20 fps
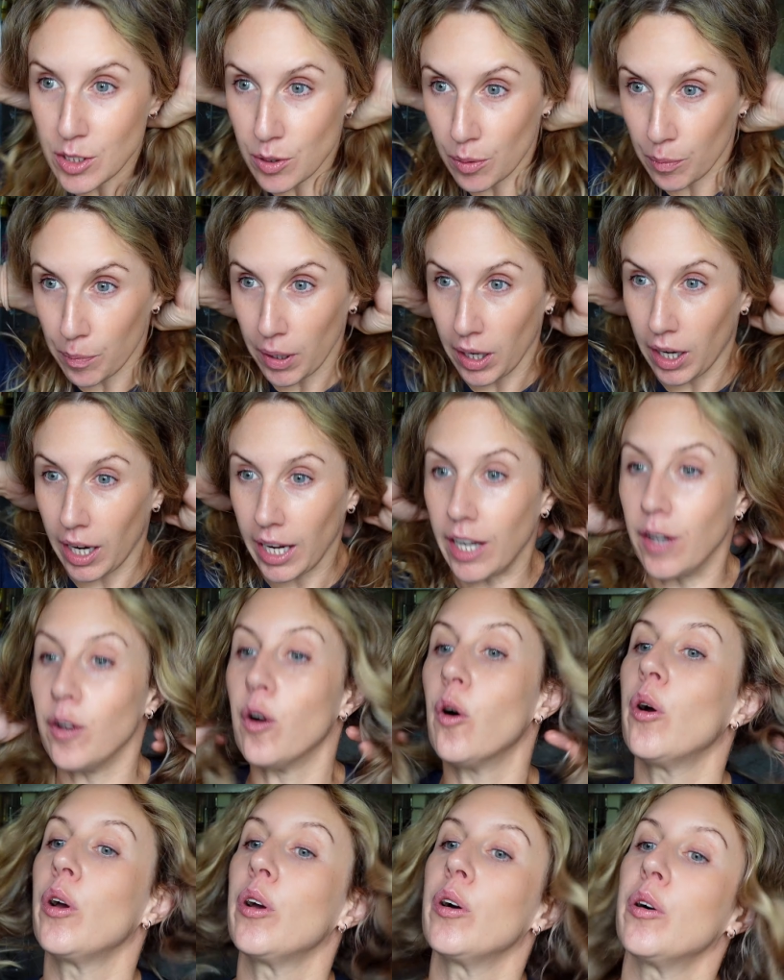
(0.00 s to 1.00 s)
to apply an
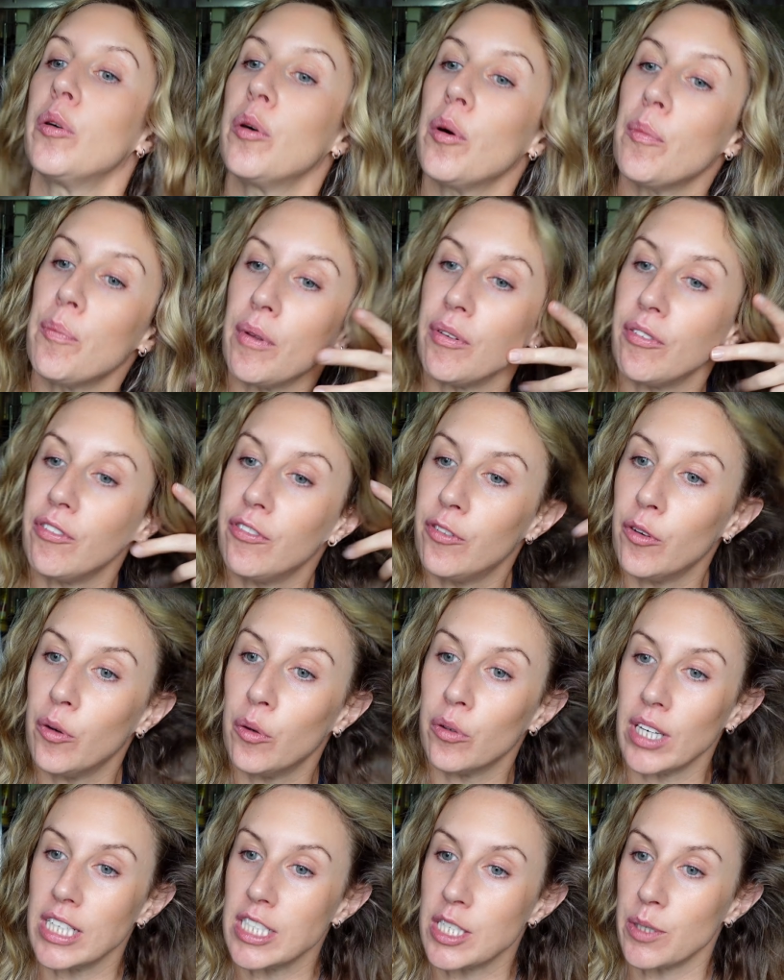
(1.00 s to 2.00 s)
oil
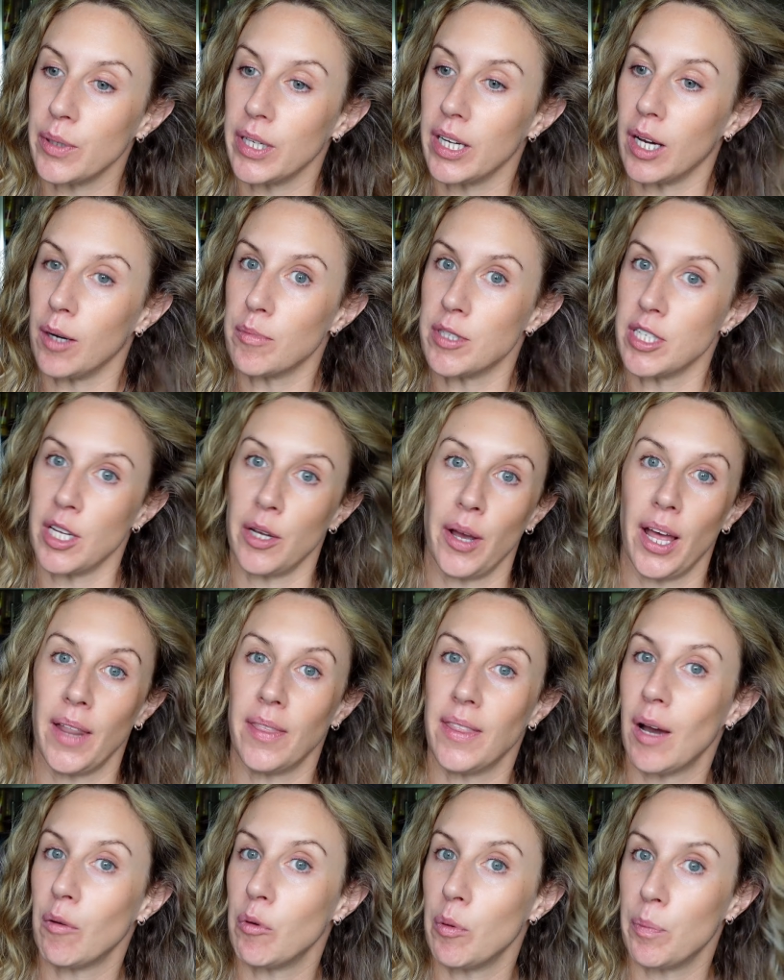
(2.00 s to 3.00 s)
before I do an updo, and
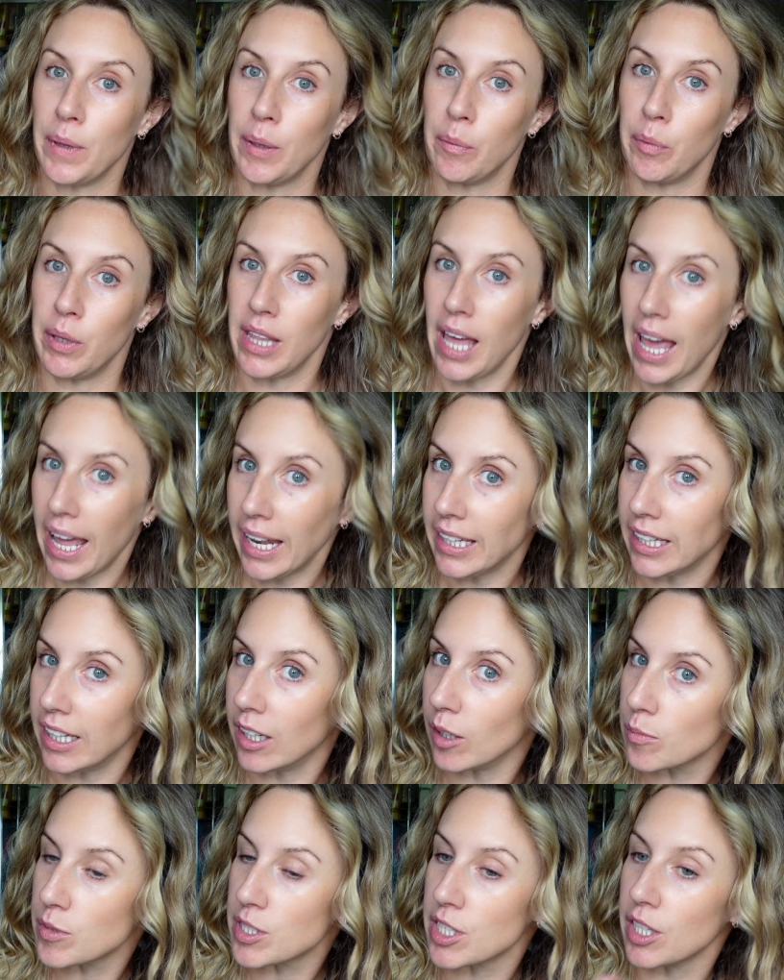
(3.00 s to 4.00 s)
that would be with any
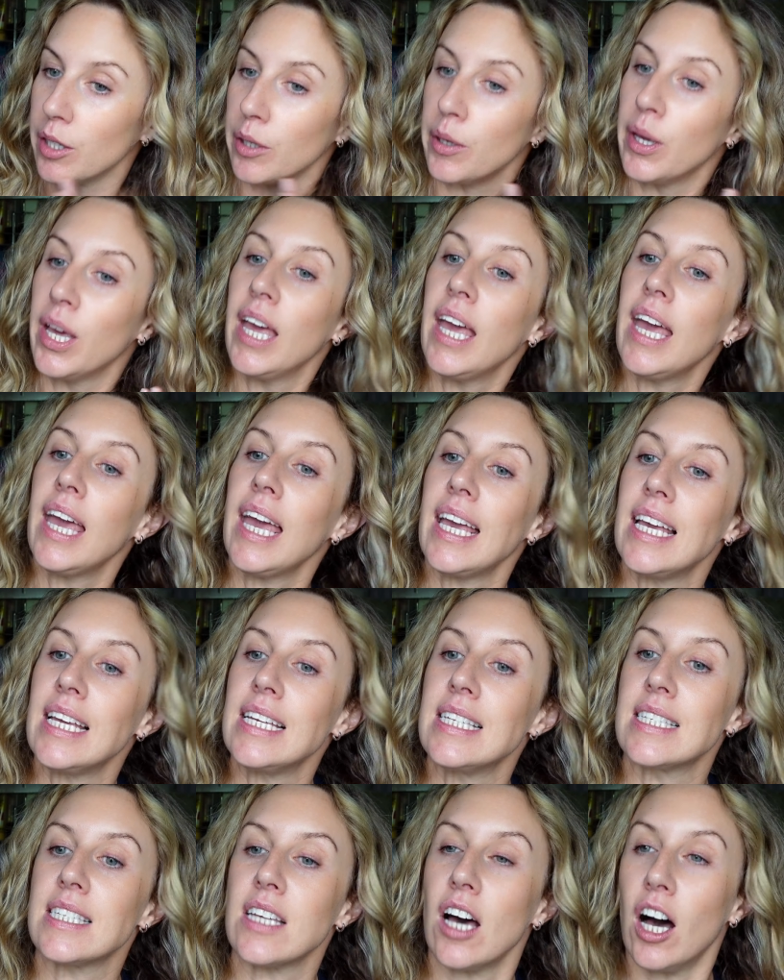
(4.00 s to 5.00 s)
updo,
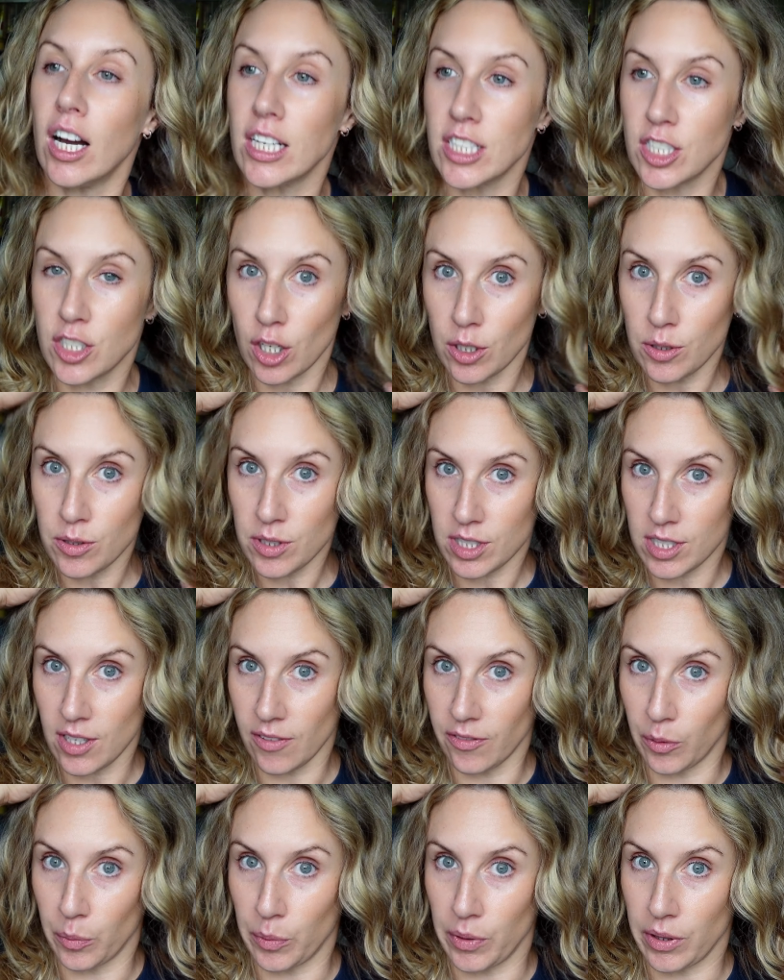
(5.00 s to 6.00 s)
is I don't
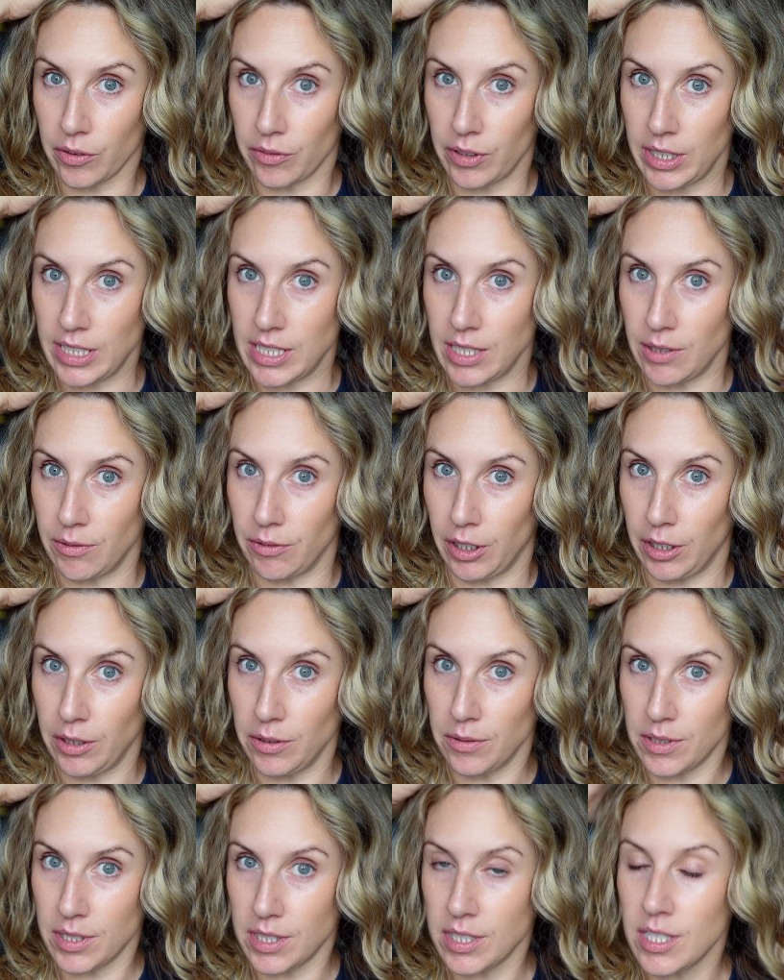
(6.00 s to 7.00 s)
suffer with greasy
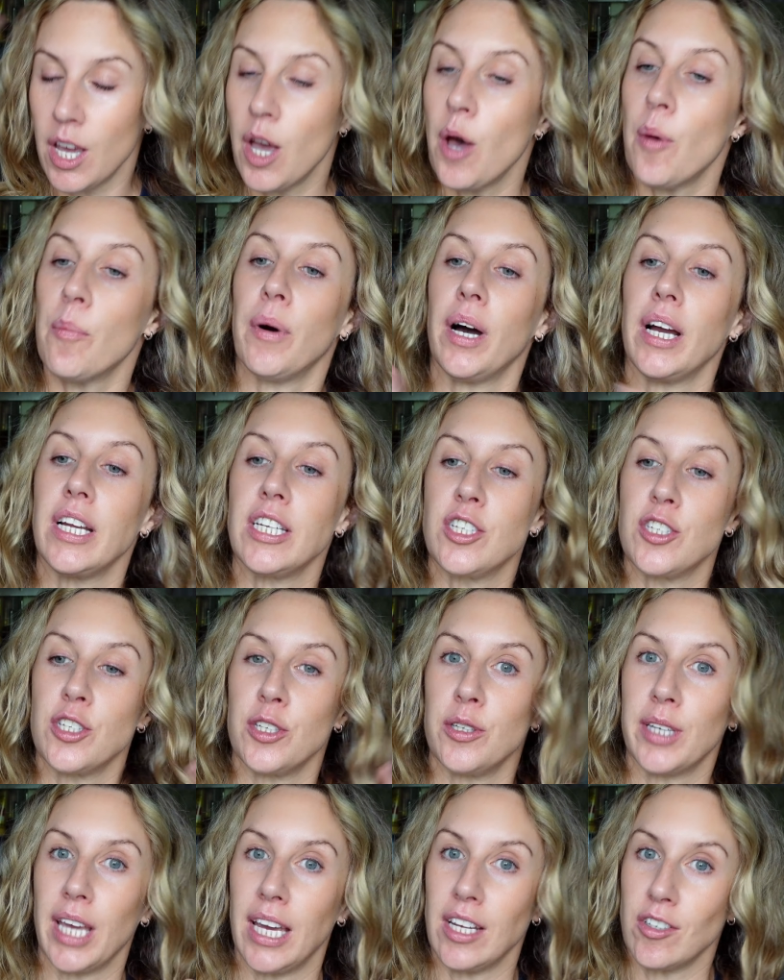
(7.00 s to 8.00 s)
roots, but I
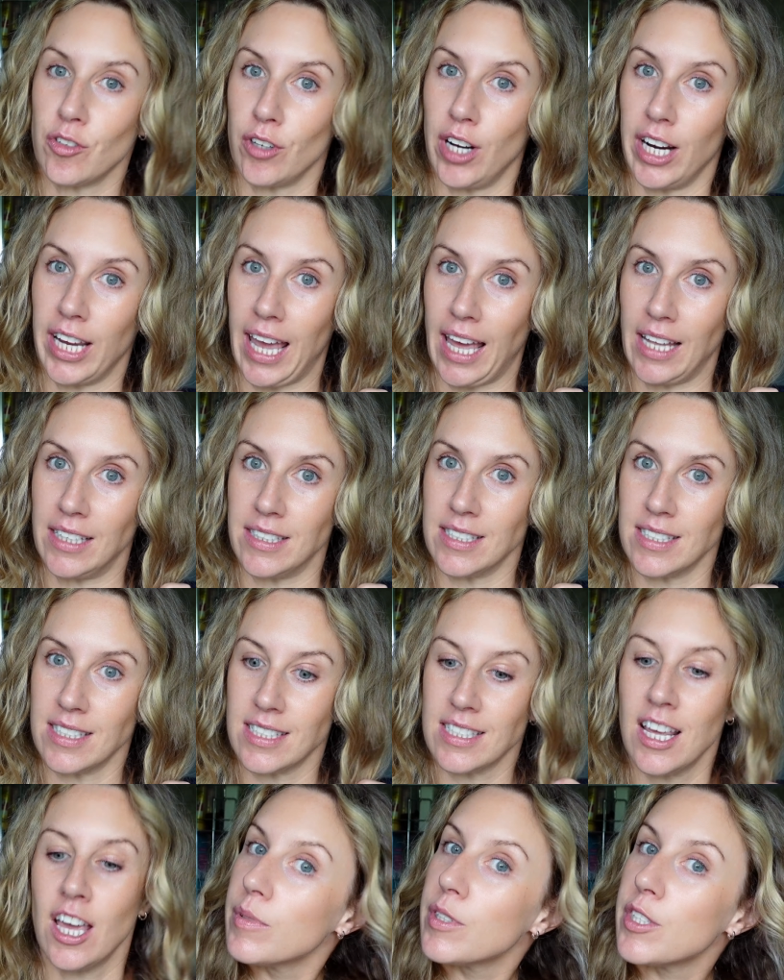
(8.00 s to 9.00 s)
do get dry
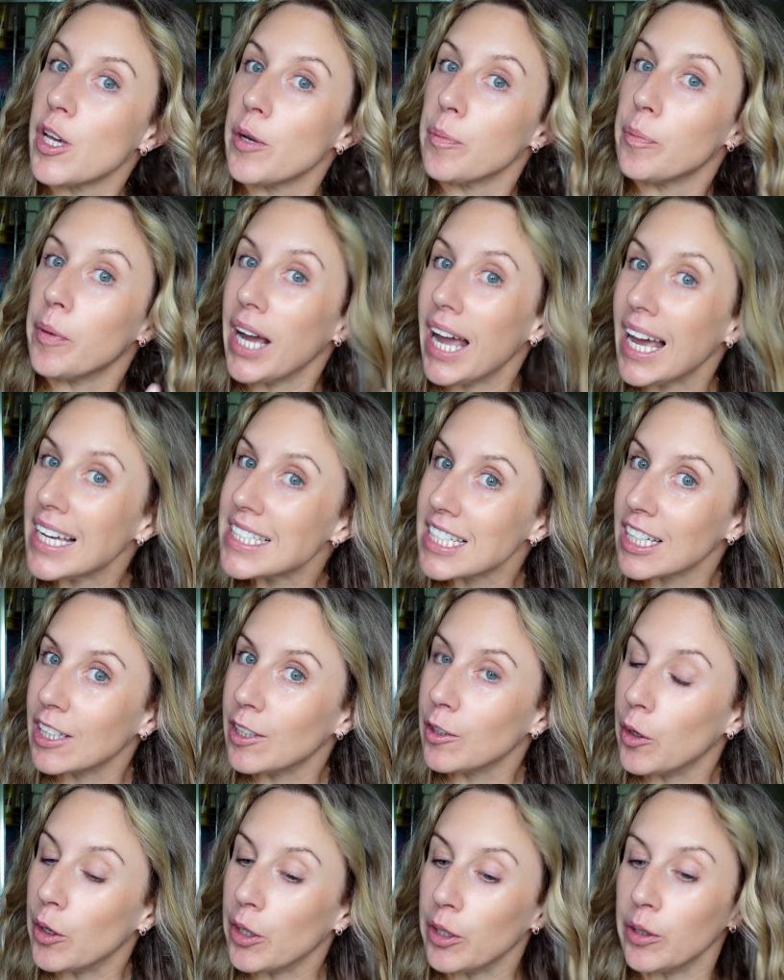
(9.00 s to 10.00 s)
ends. So by adding an
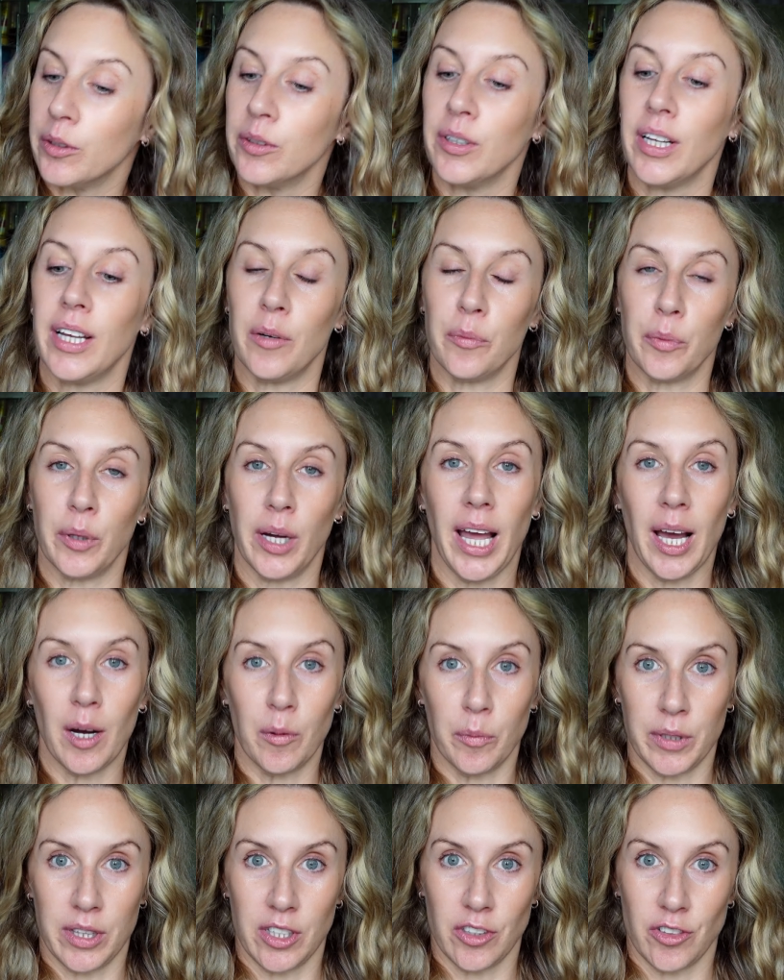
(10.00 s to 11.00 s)
oil, it will
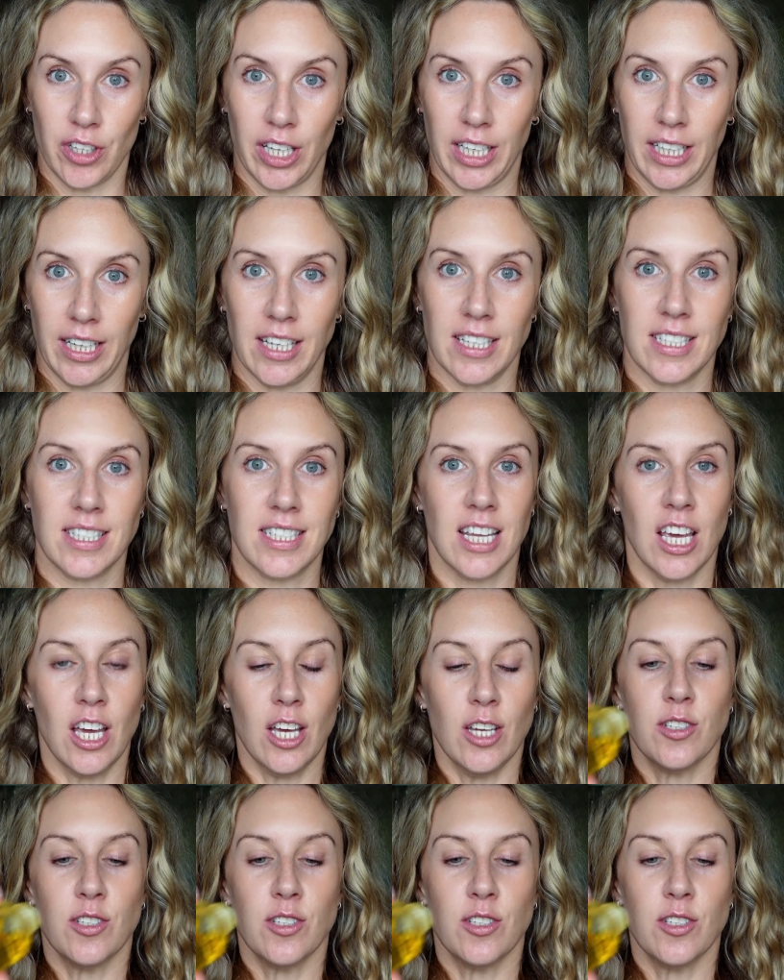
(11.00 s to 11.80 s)
help with the dryness.